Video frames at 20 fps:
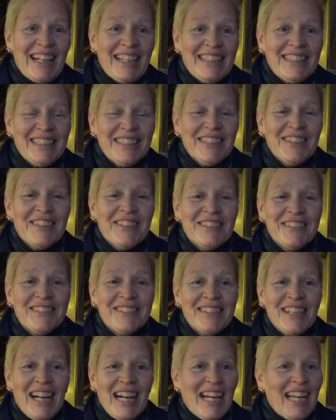So,
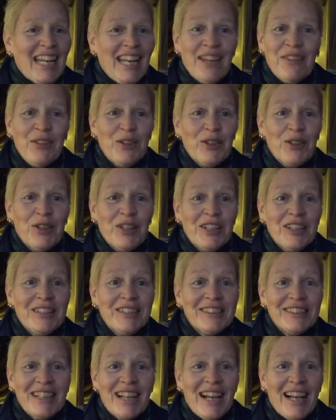I love you
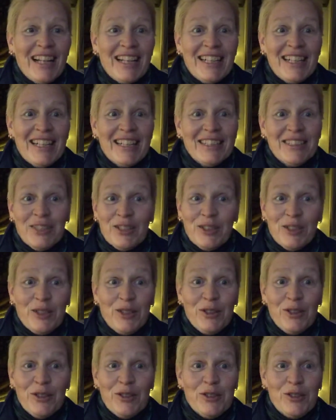all. Talk
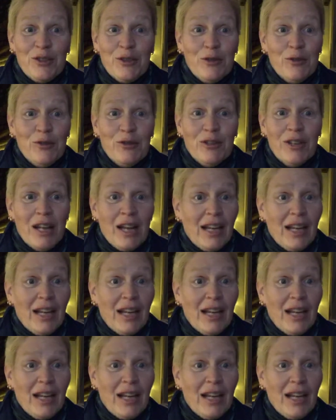to you soon.